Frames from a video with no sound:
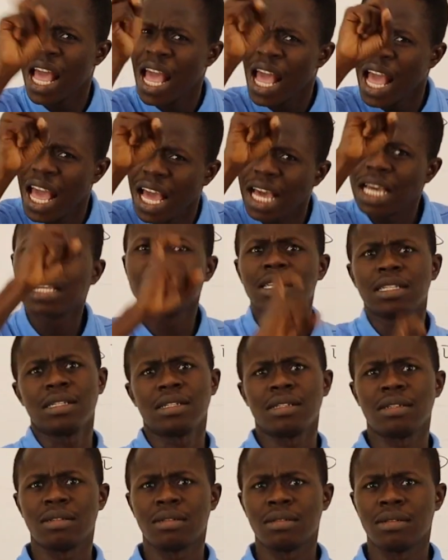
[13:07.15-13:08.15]
you
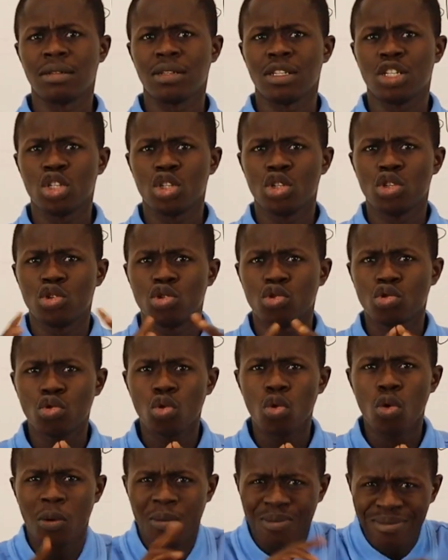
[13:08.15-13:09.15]
punch the
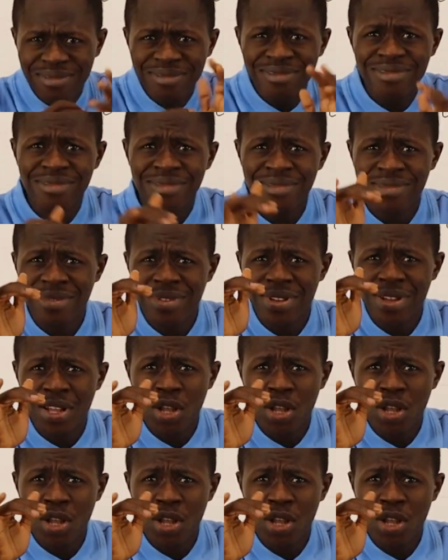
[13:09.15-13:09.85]
expression